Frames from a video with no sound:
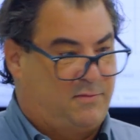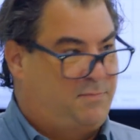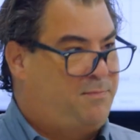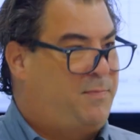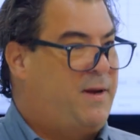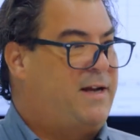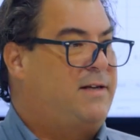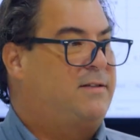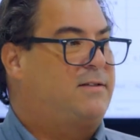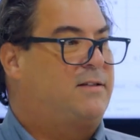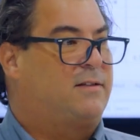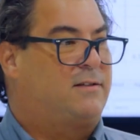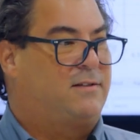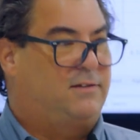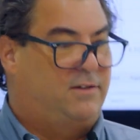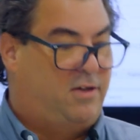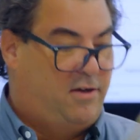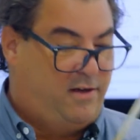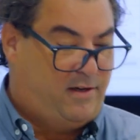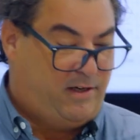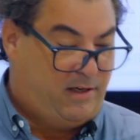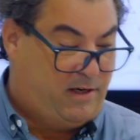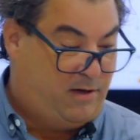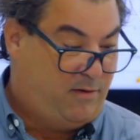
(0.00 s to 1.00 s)

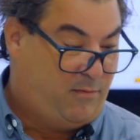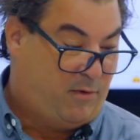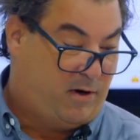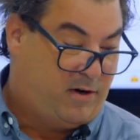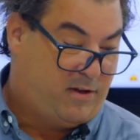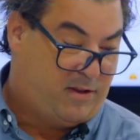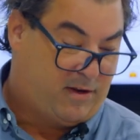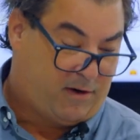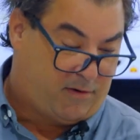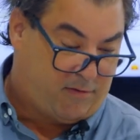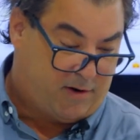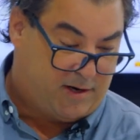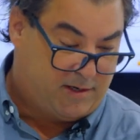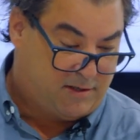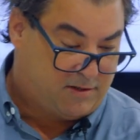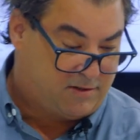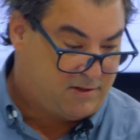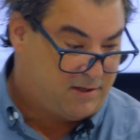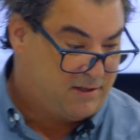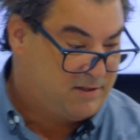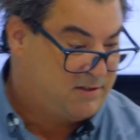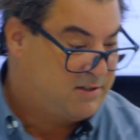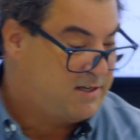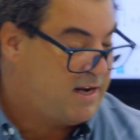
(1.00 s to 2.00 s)
basically one of the
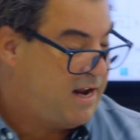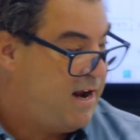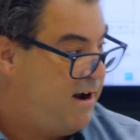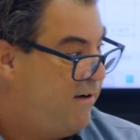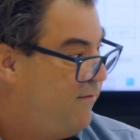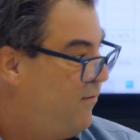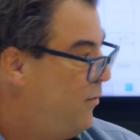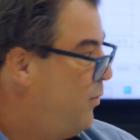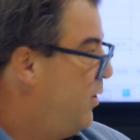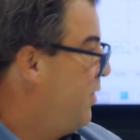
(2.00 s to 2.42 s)
greatest things to have